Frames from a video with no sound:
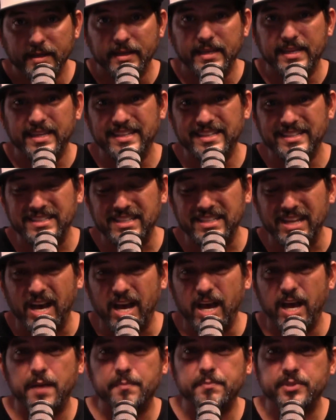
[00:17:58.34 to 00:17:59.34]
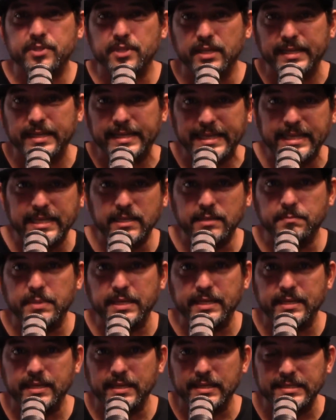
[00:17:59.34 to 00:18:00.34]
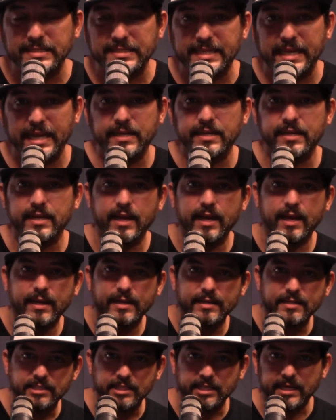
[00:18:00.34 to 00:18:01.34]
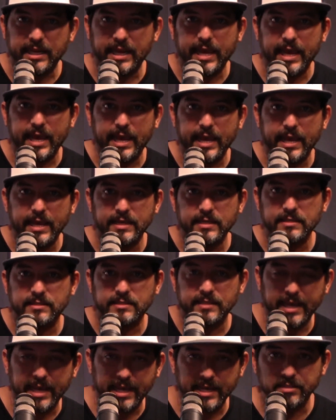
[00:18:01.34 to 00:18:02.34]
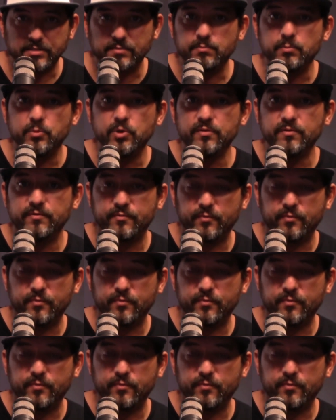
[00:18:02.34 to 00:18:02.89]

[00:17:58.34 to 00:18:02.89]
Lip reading: is obsolete because technology has moved